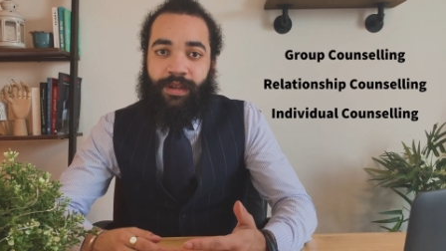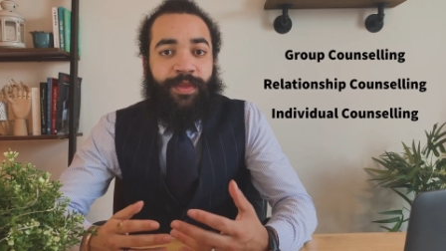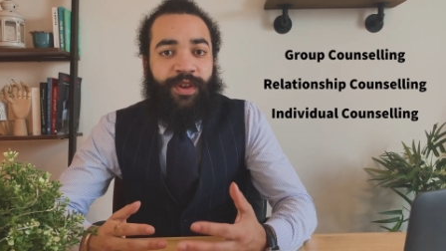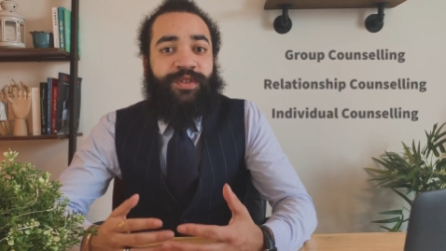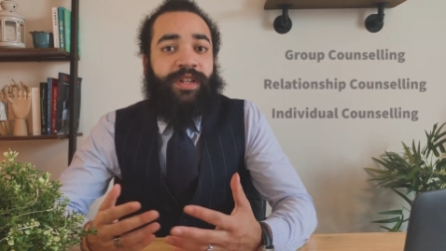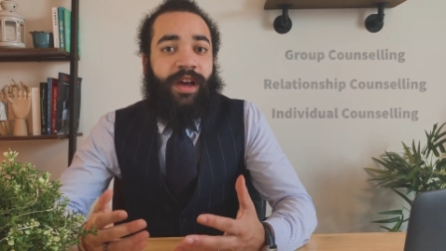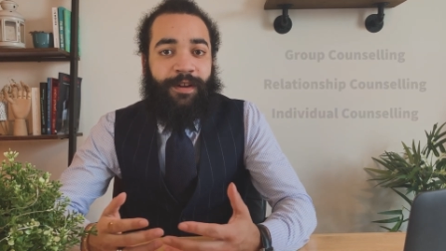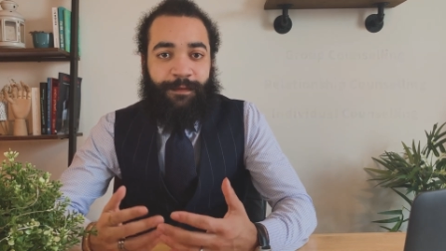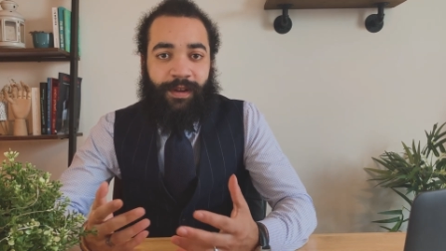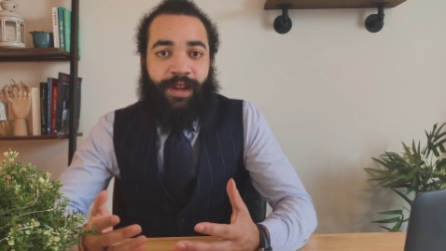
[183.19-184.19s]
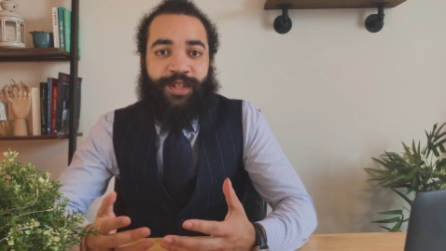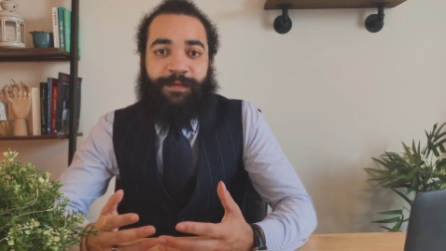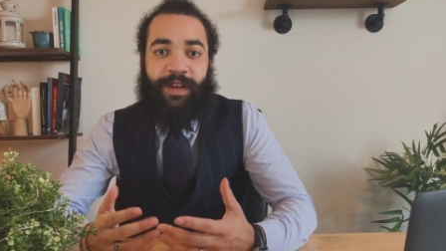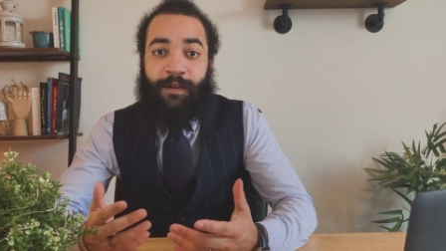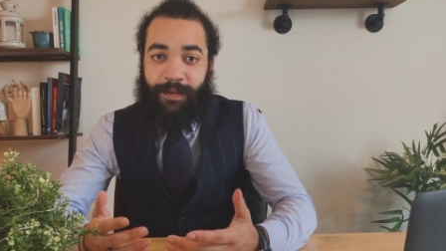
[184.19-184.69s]
But the underlying
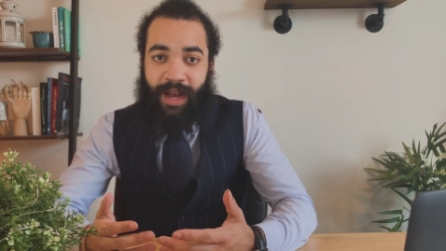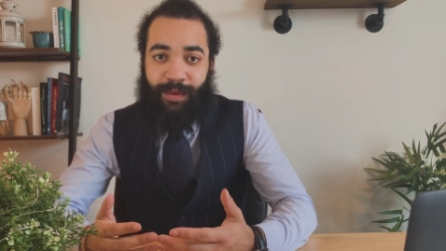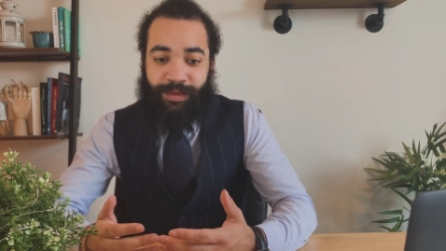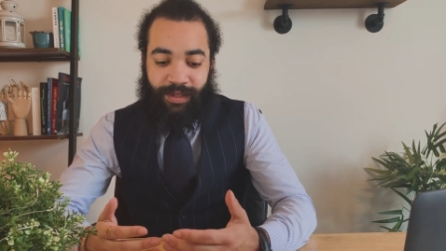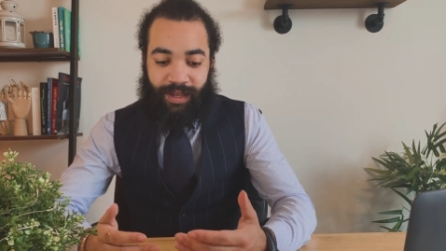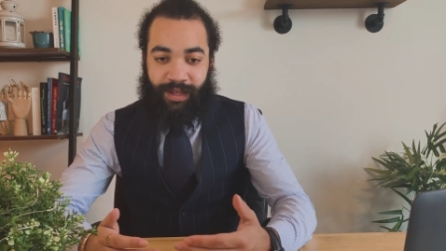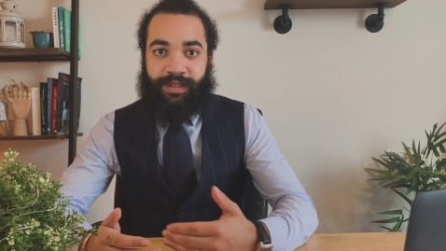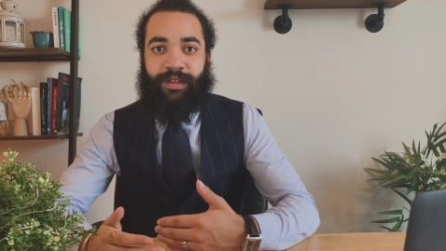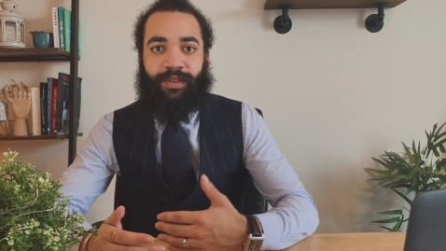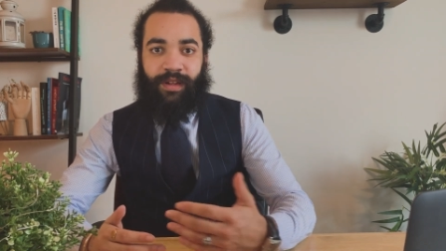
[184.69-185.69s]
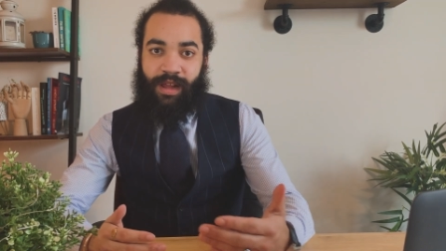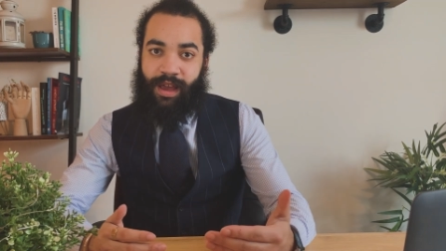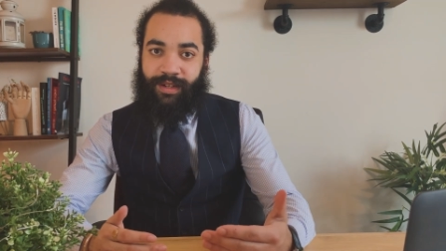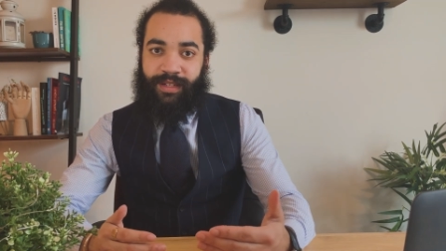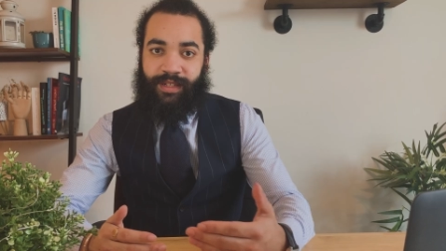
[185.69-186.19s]
philosophy of counselling is that the
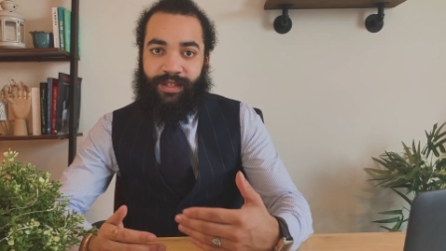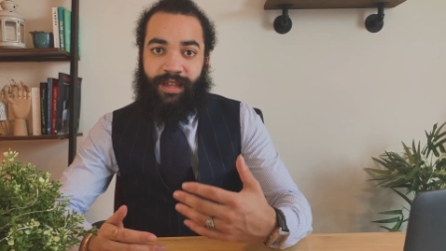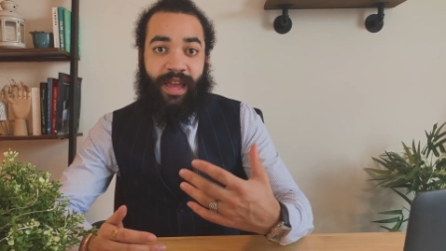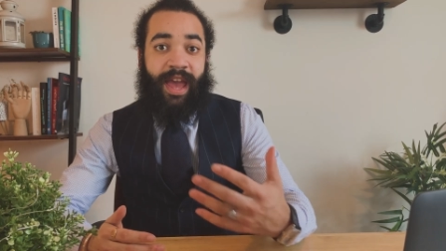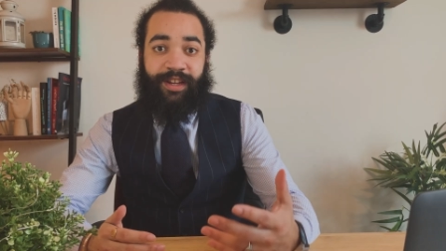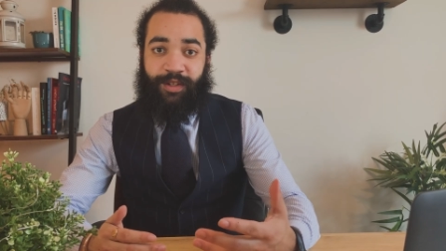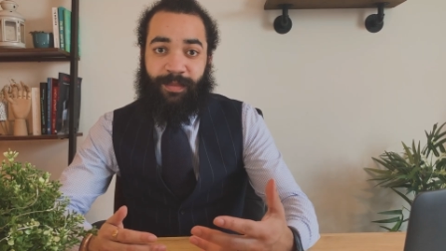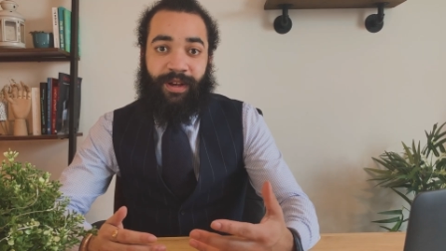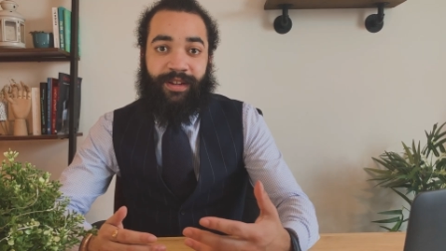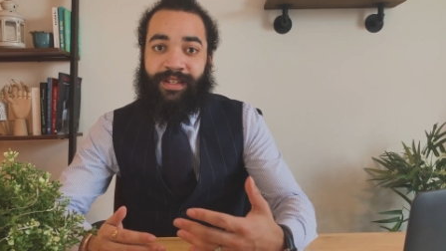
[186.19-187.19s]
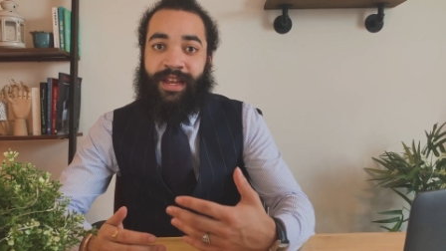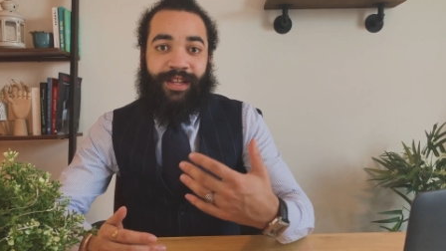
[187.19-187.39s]
client is the expert,